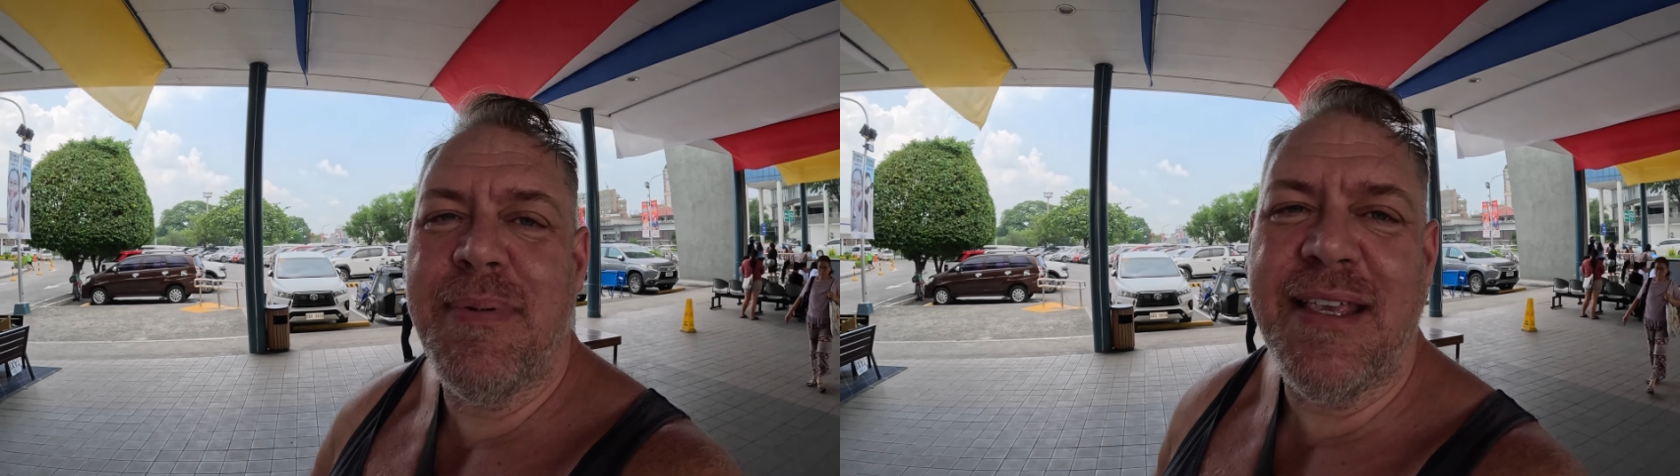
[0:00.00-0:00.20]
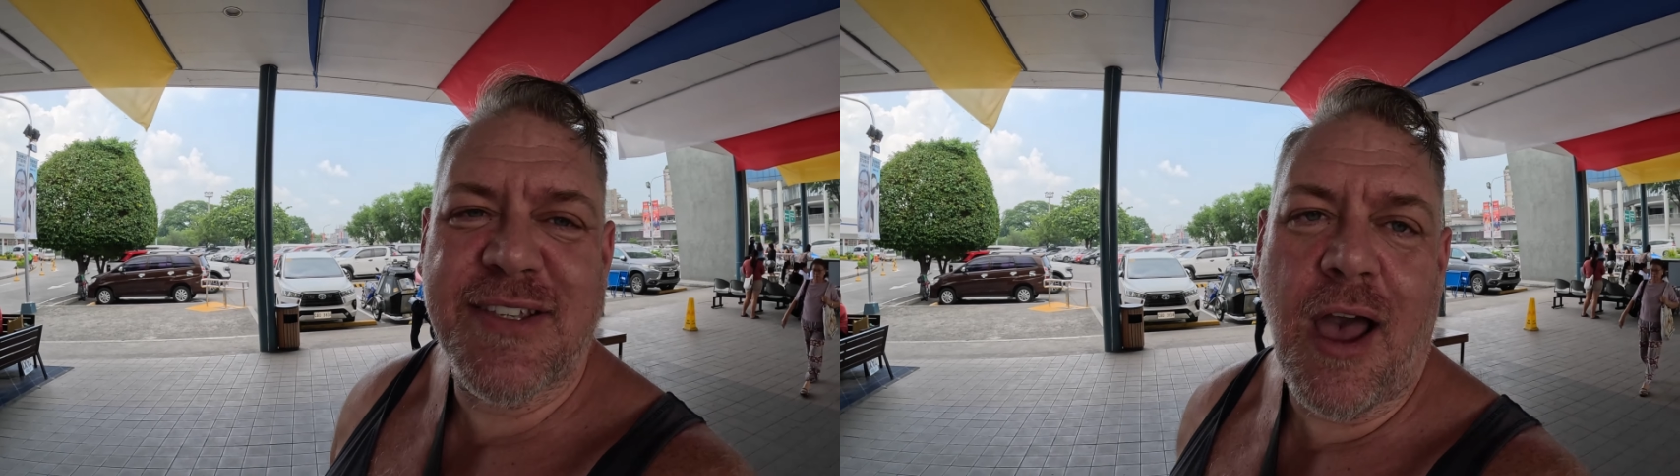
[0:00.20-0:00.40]

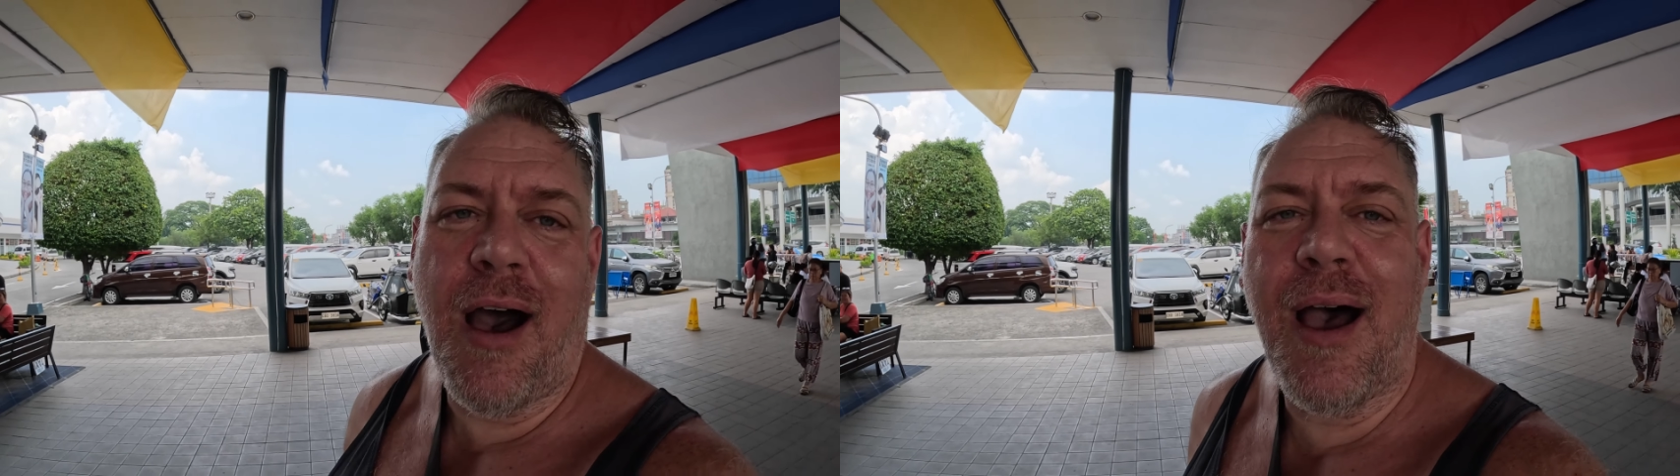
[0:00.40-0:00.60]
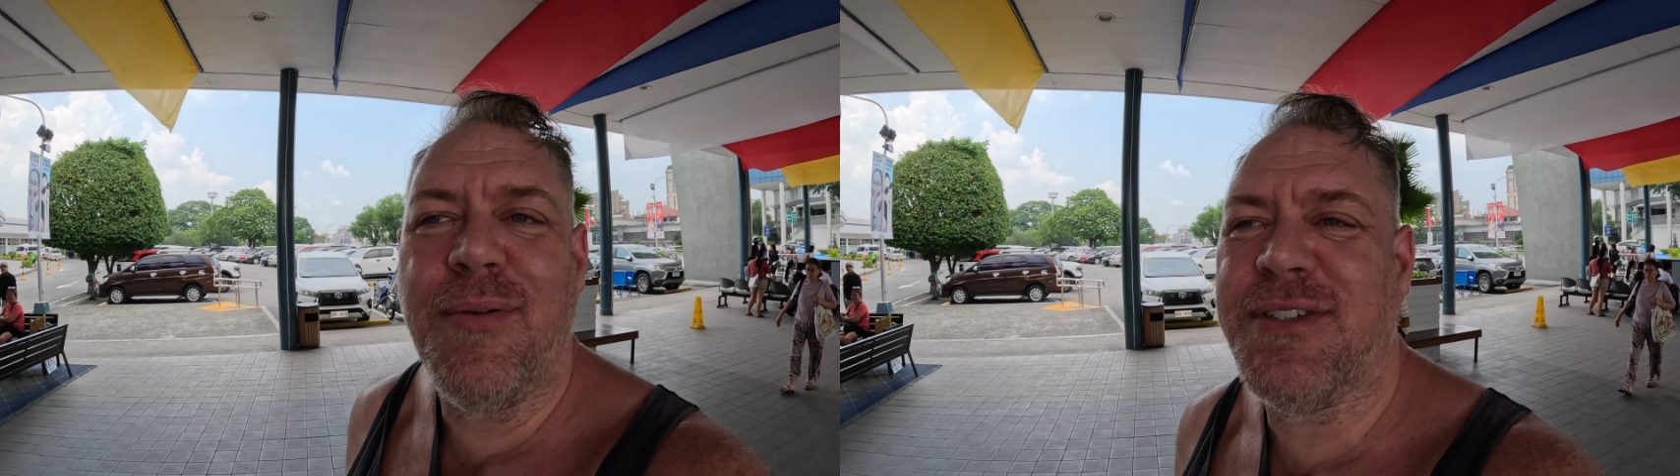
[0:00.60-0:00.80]
his
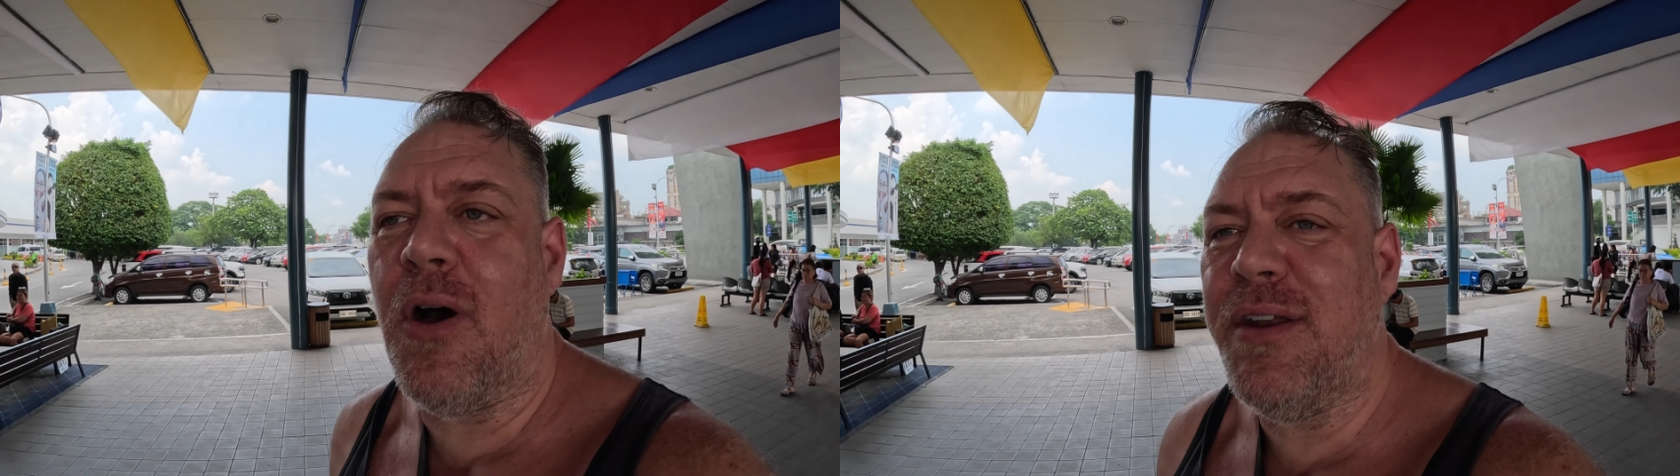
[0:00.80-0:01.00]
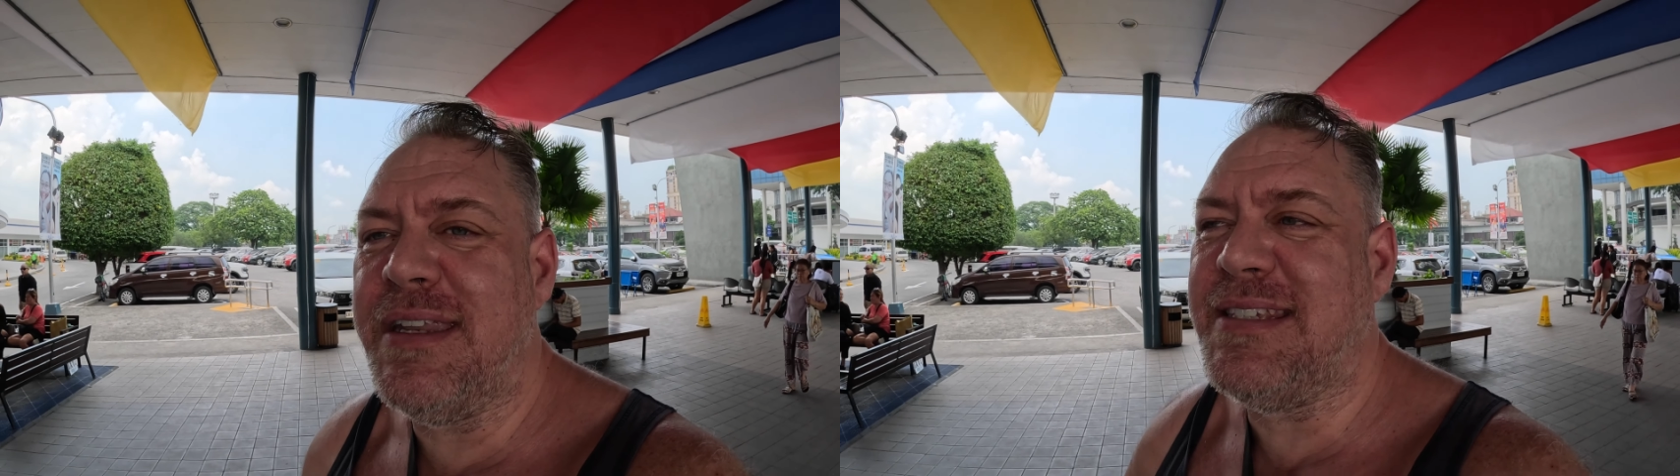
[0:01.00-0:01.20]
car. It was a
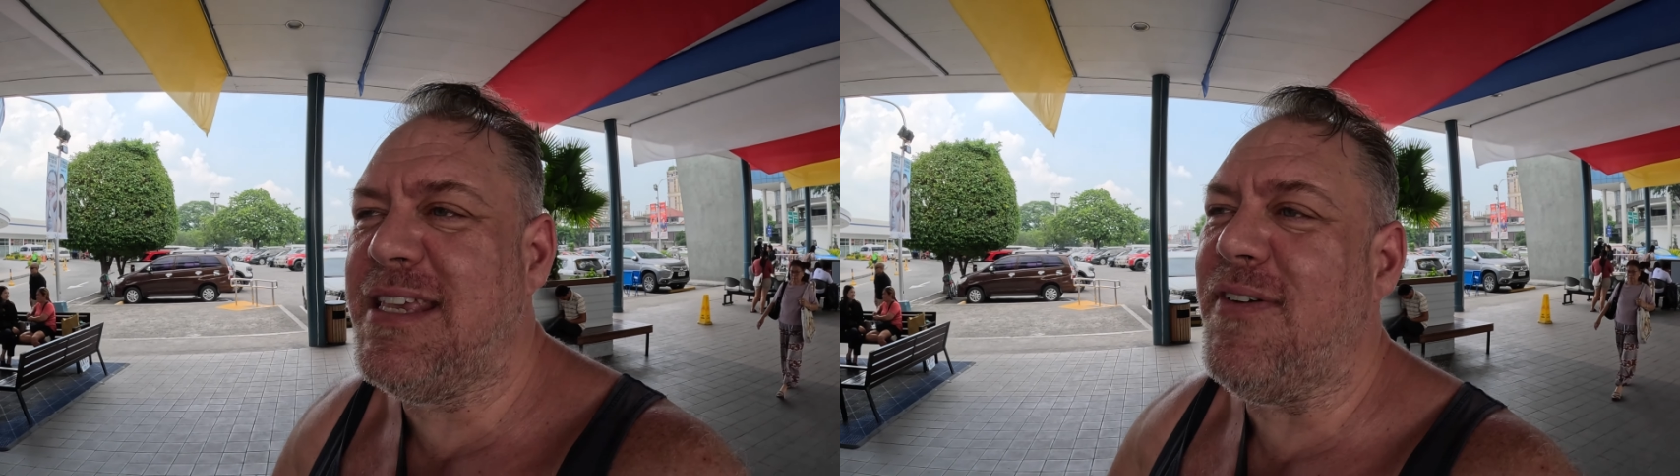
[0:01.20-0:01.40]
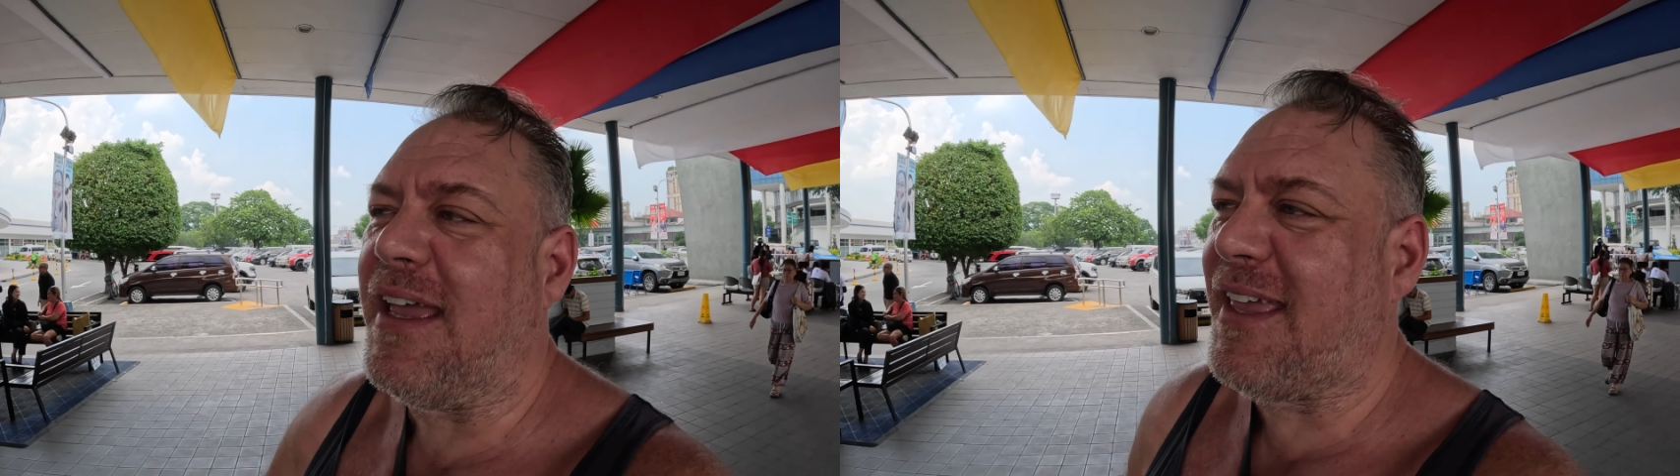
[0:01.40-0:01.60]
Honda
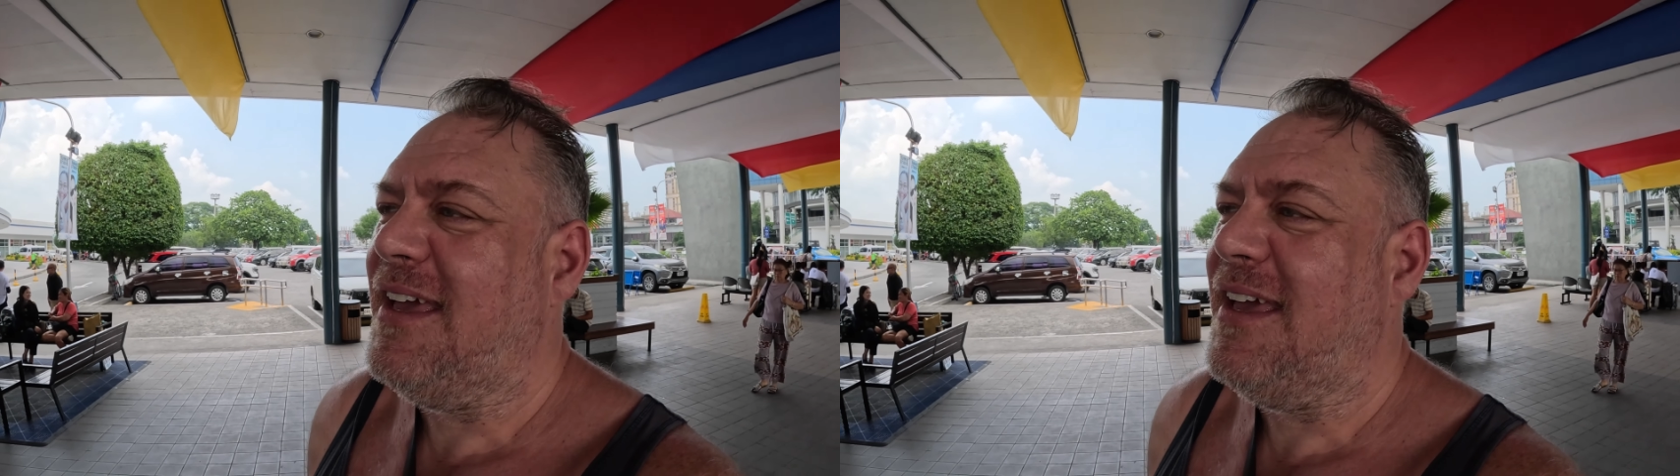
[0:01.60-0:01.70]
Civic.